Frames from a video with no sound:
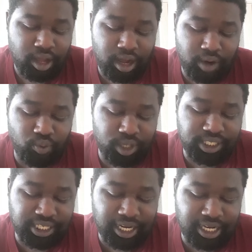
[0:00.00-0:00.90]
On one
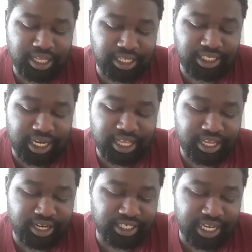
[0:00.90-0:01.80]
side of the sink,
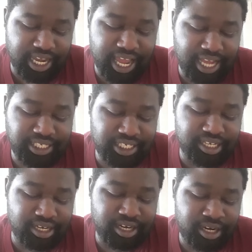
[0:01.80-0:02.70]
there is a gas
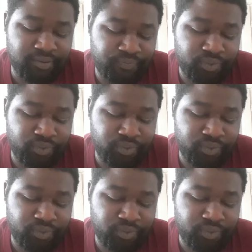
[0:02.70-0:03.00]
cooker.